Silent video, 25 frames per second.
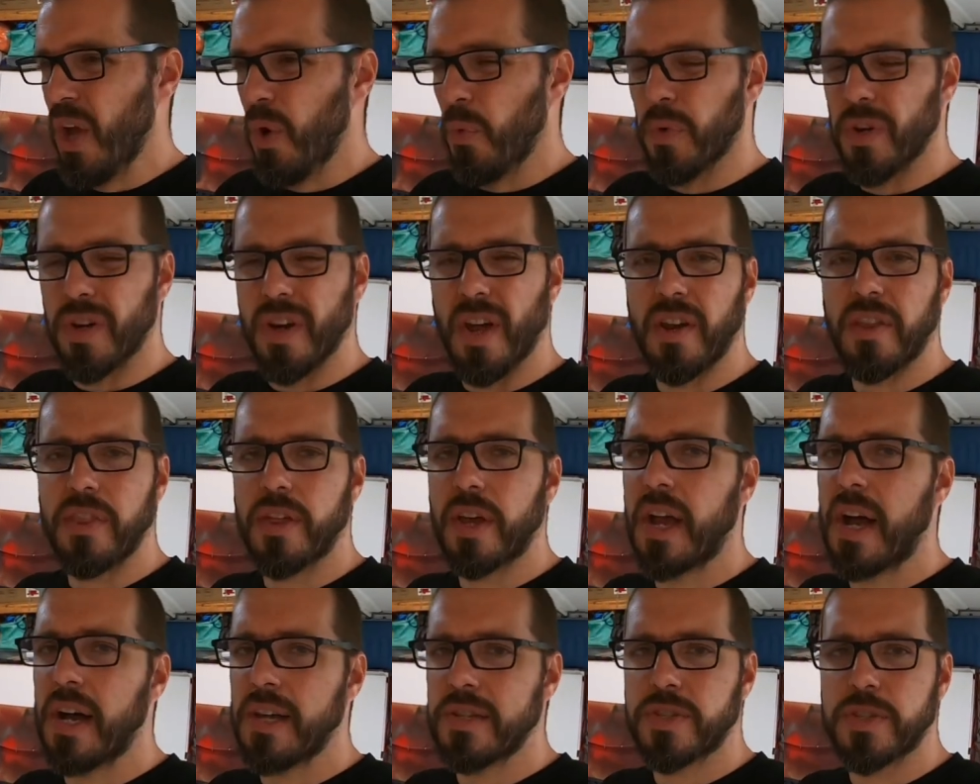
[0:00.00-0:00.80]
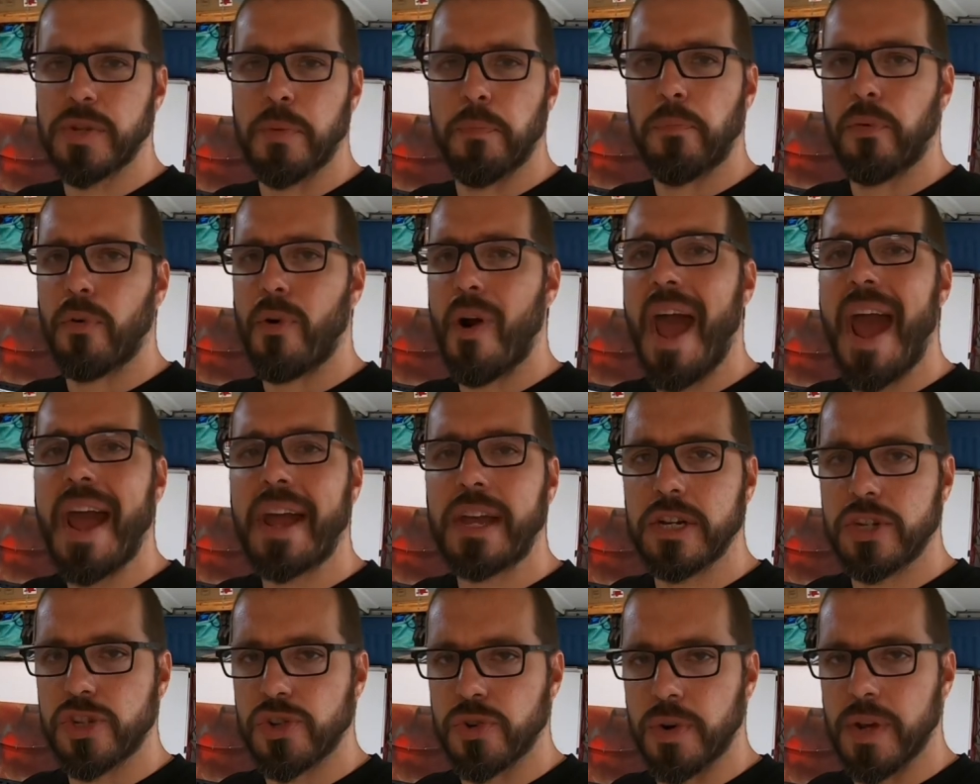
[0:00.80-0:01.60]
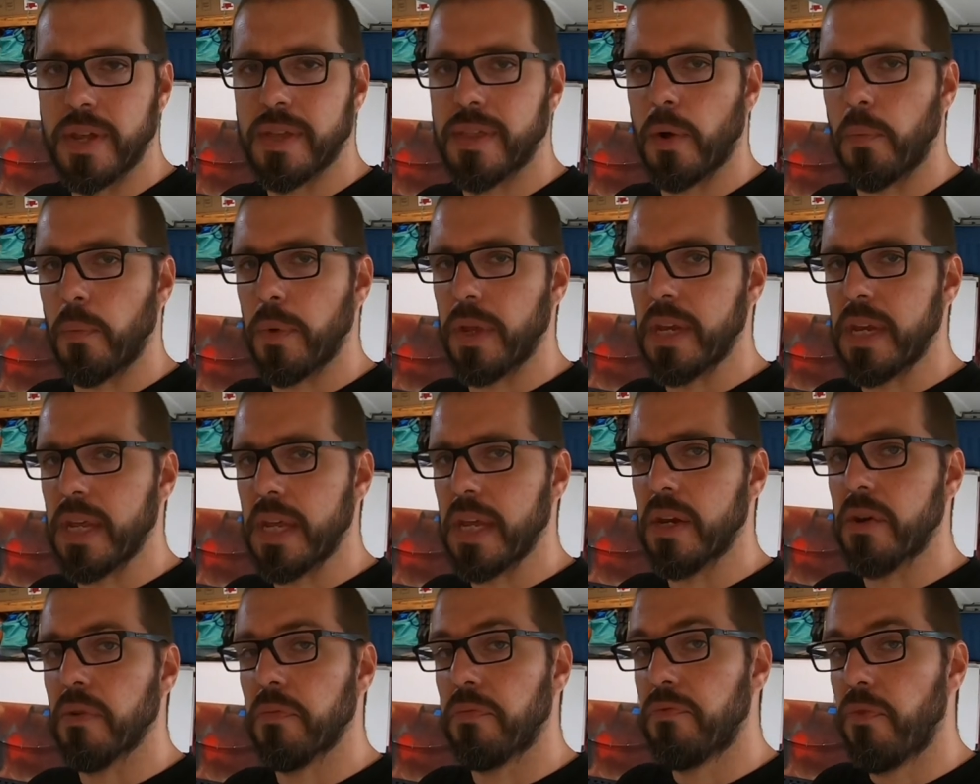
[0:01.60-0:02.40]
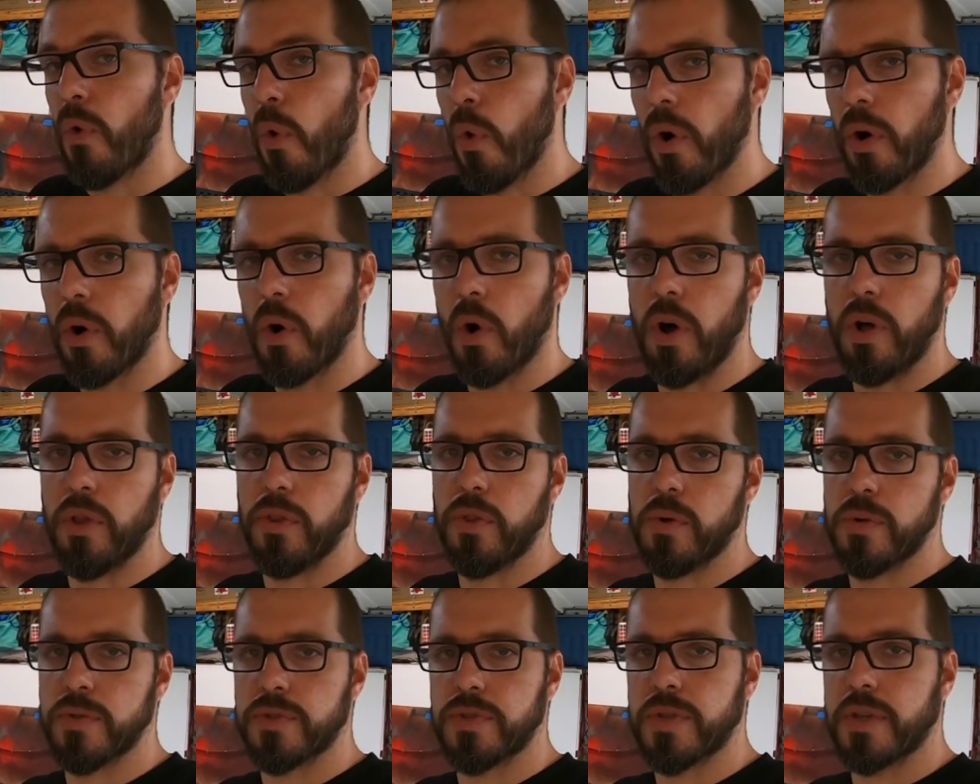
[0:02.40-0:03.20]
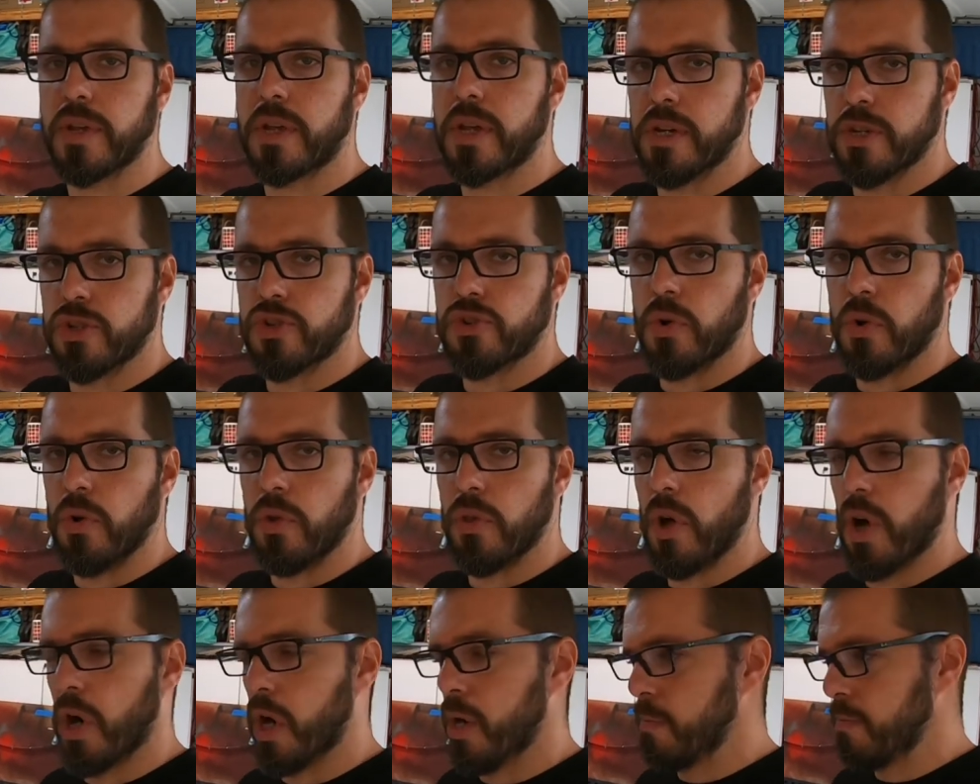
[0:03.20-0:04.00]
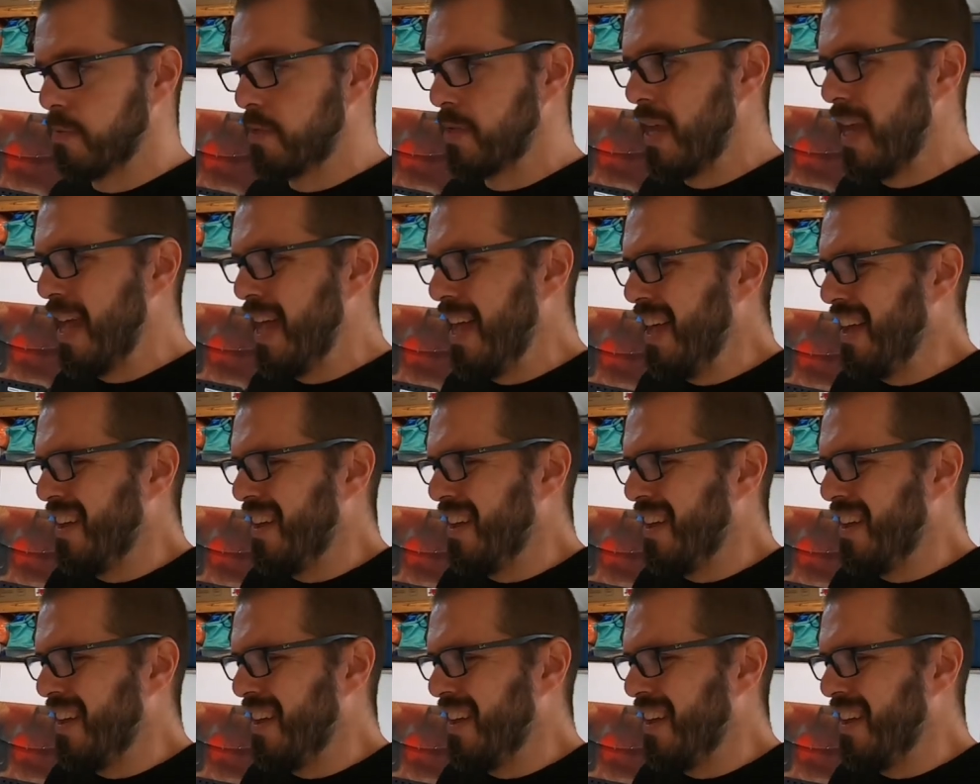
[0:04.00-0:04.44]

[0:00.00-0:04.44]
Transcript: with none of the custom bracketry that we need for all those control arms,